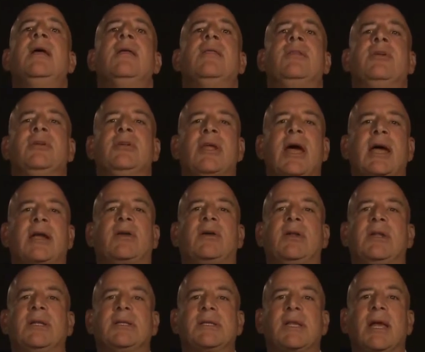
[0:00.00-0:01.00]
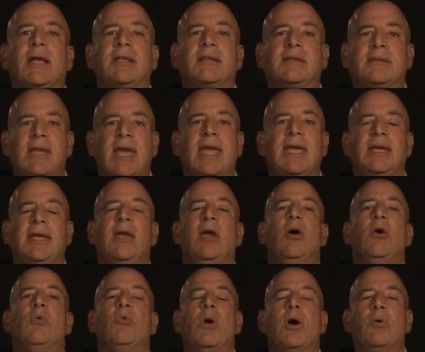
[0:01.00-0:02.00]
they're not going to take
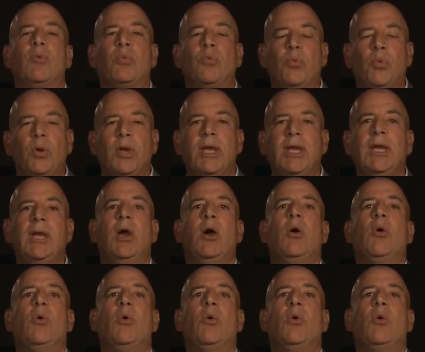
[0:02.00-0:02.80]
what we